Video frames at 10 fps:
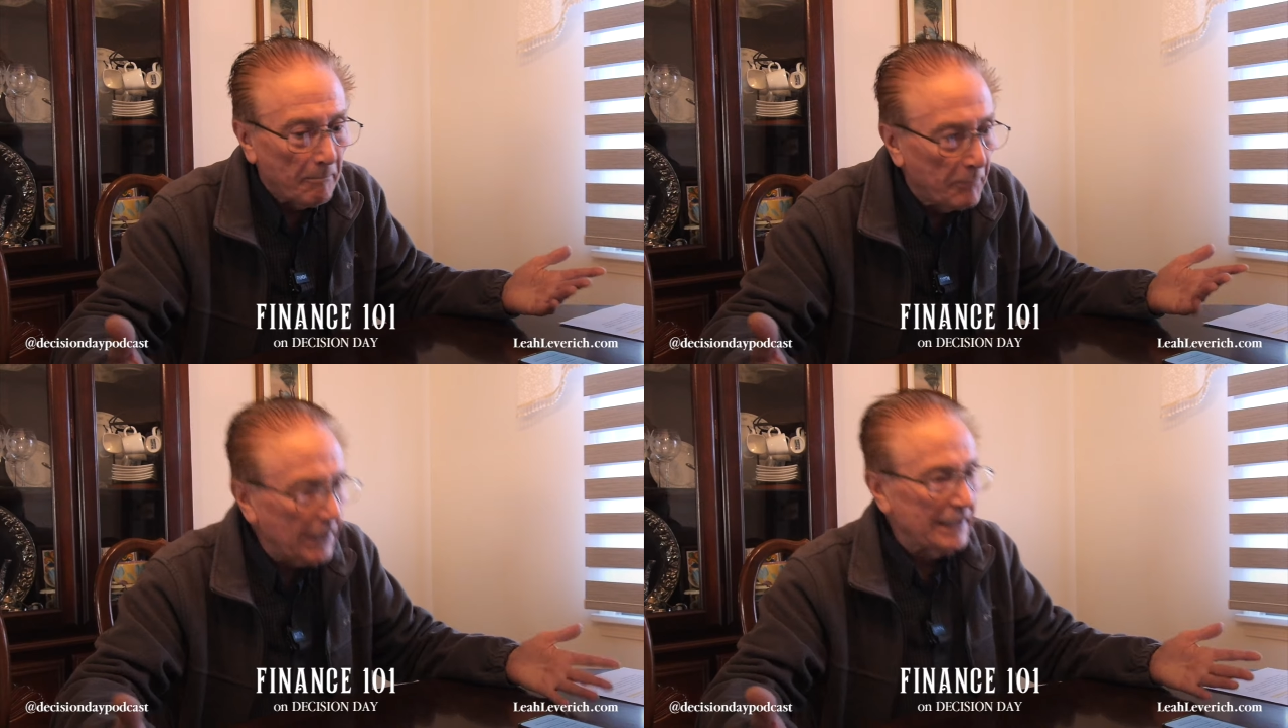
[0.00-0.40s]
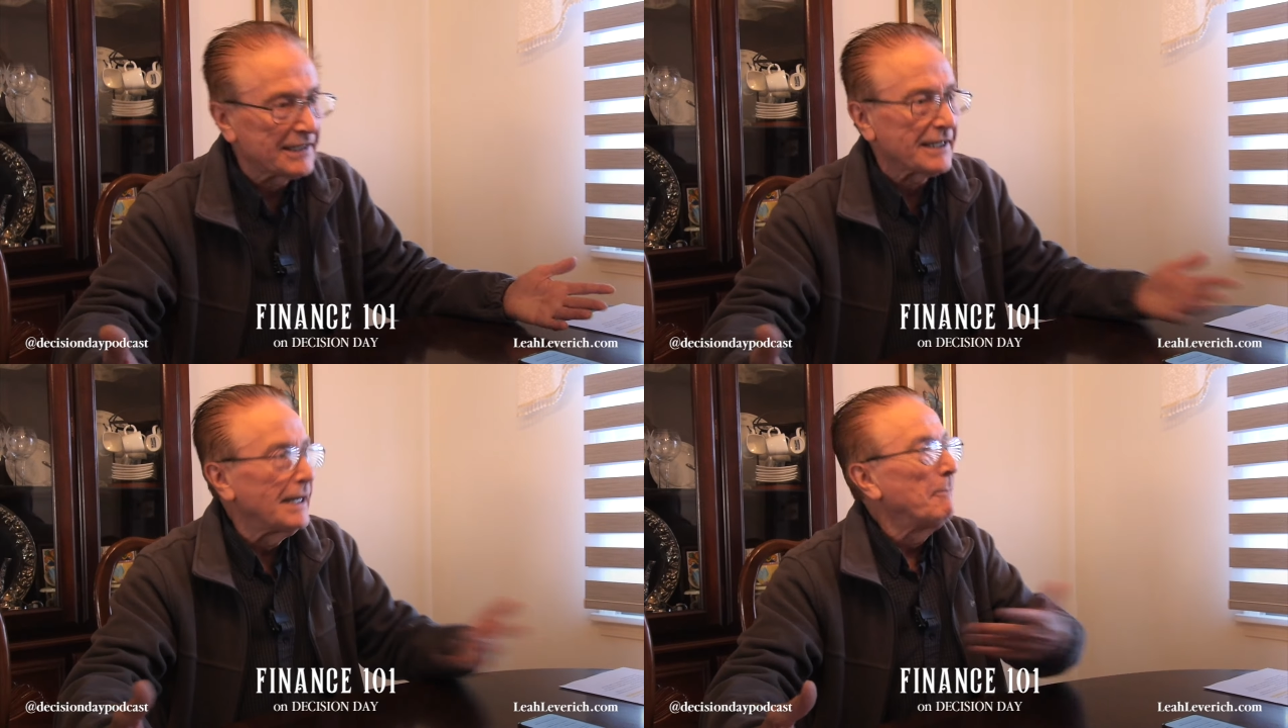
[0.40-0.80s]

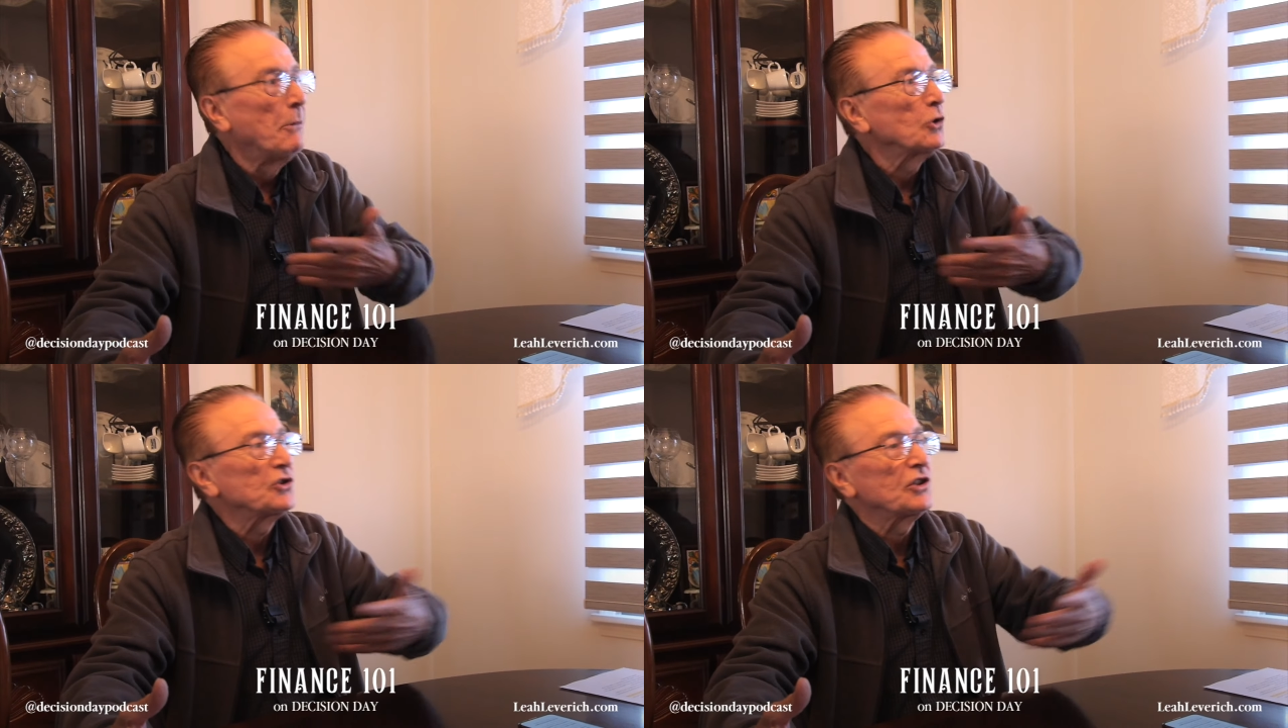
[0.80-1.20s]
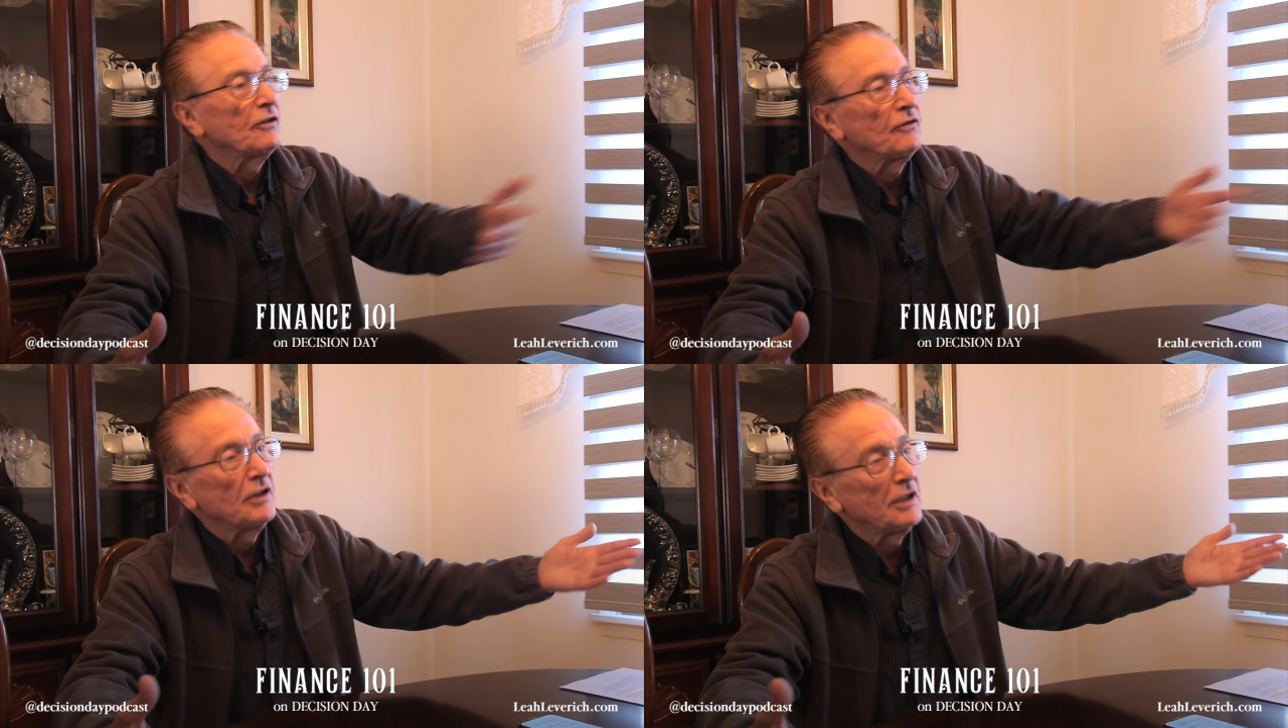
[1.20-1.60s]
beats most
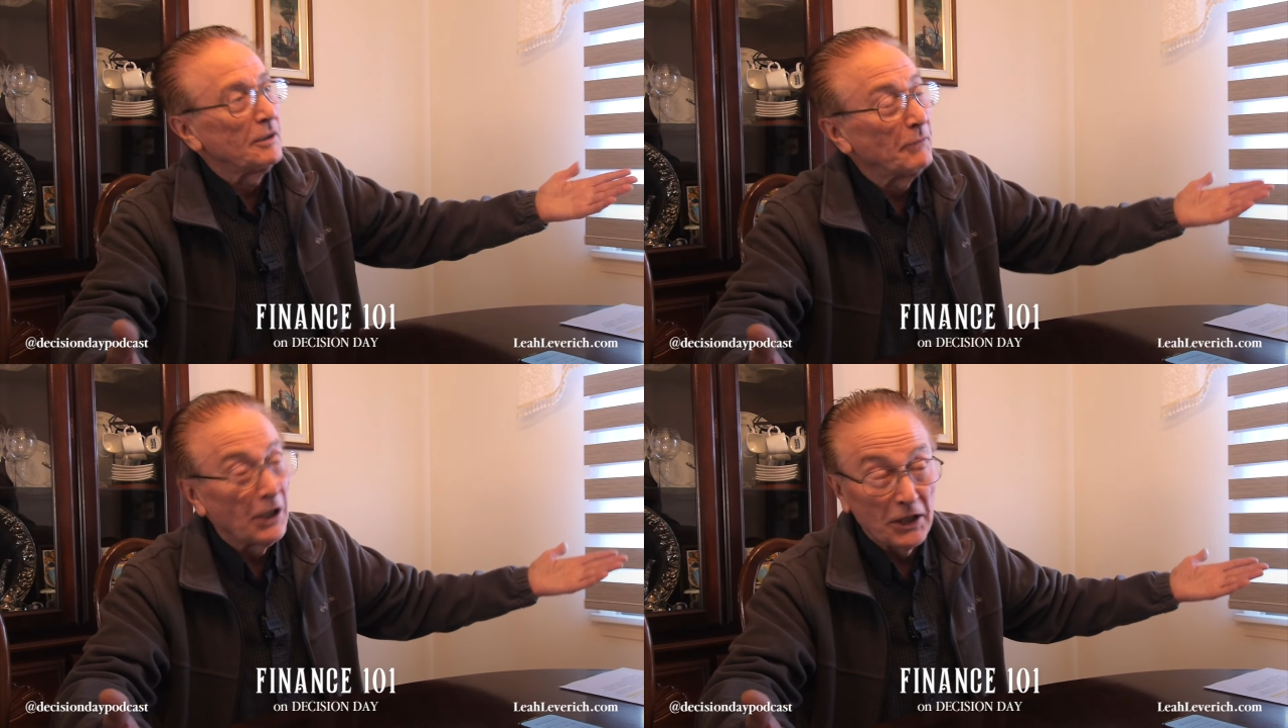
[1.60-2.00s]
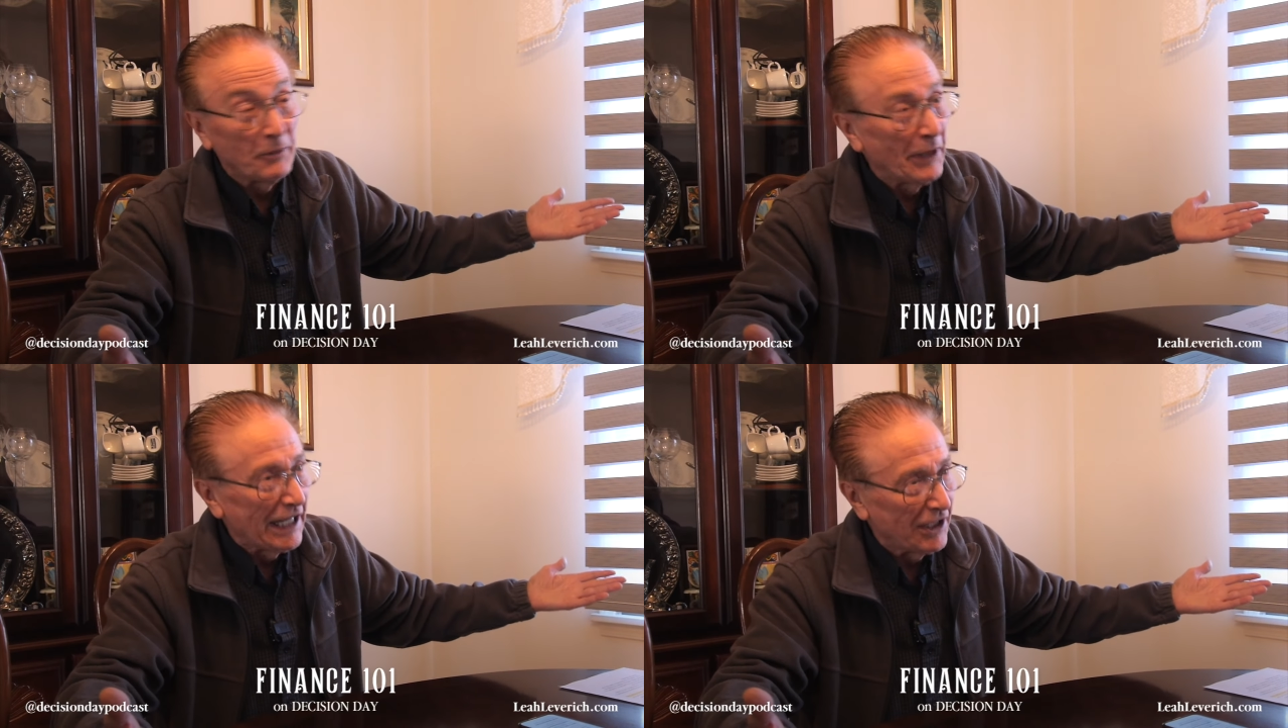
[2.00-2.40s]
of the money
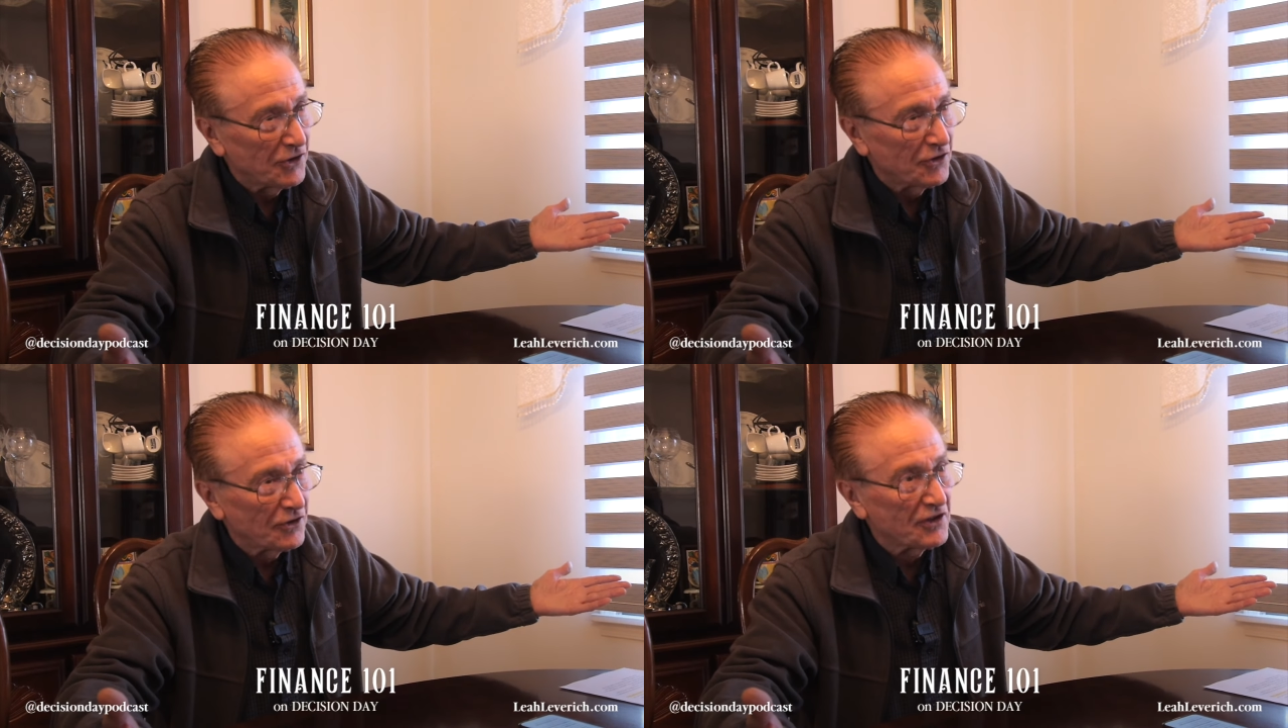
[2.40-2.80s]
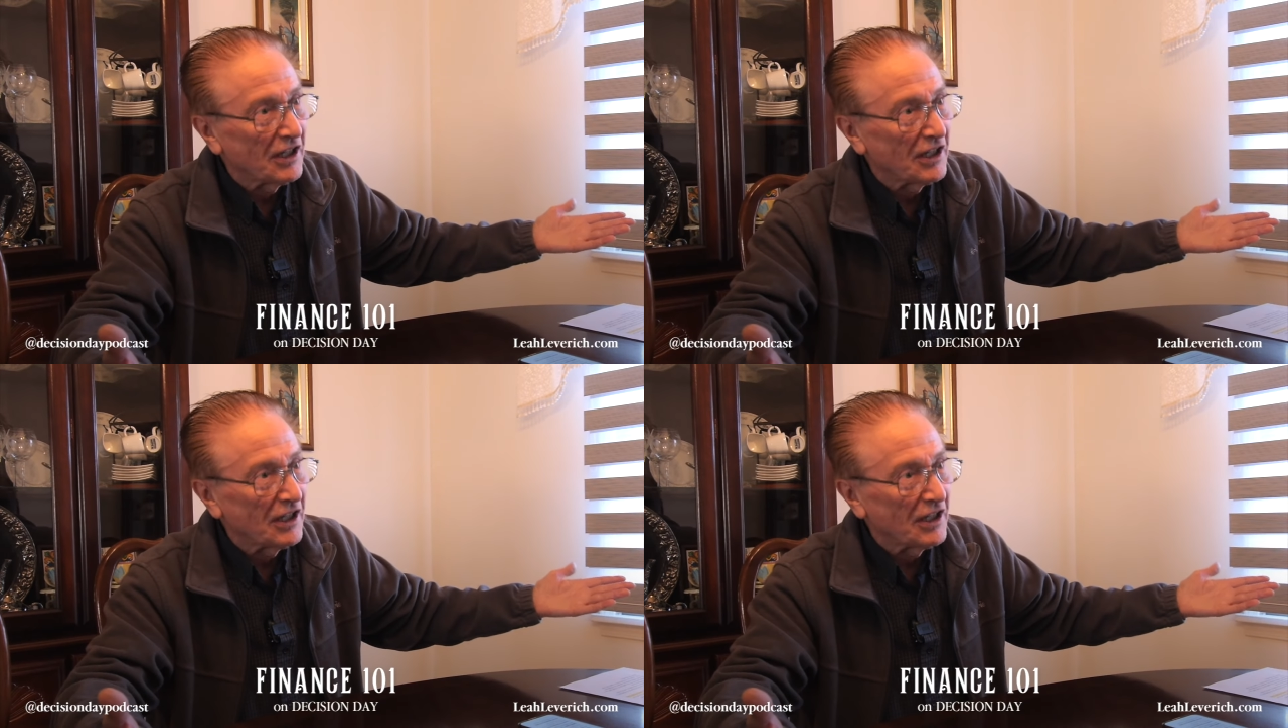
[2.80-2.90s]
managers